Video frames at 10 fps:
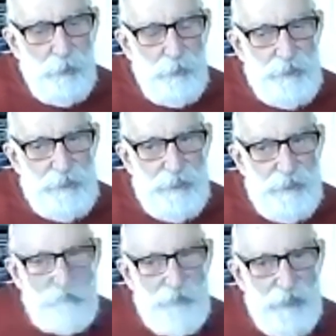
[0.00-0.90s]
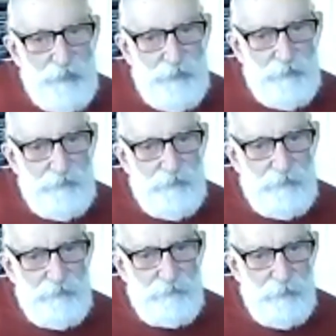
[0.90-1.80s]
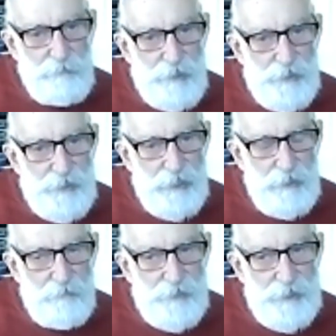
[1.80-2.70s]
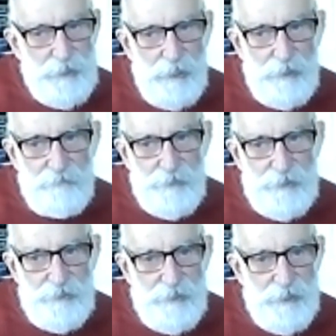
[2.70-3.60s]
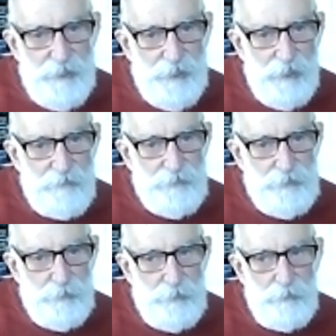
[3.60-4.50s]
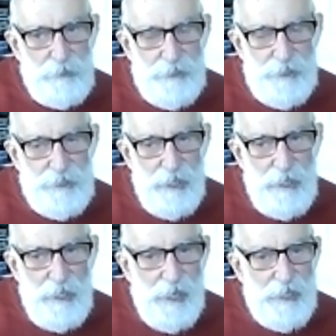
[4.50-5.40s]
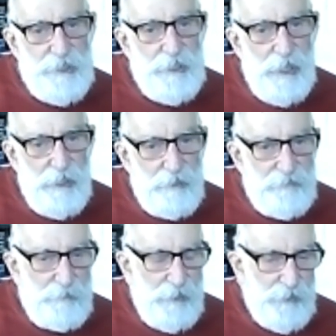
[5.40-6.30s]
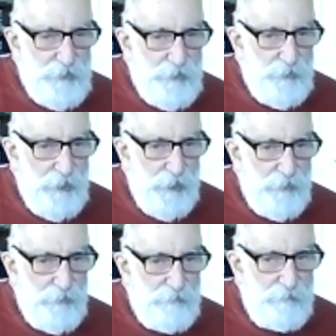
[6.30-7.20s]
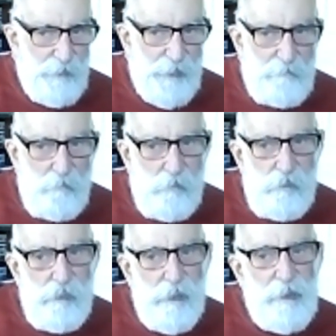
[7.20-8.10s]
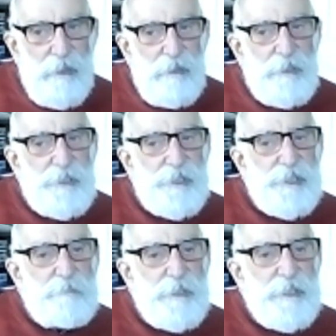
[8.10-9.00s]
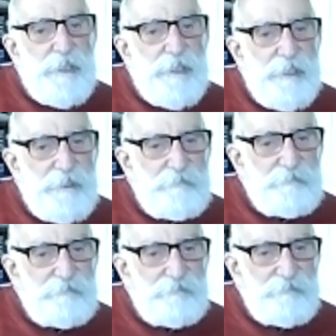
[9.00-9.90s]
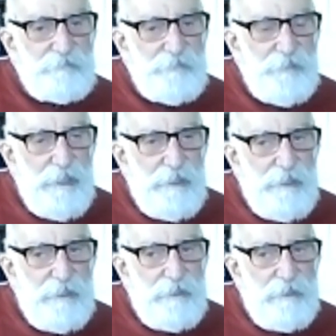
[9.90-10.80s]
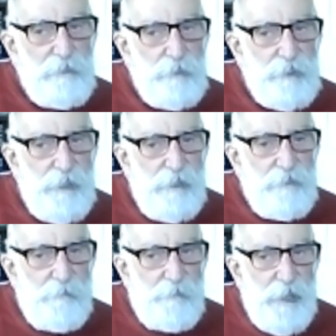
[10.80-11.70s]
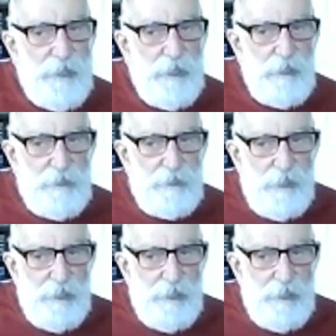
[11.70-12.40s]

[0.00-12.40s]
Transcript: boxed-in effects of what we think of as life, which isn't really life at all. It is exile from our true home, which is spirit. And of course, in our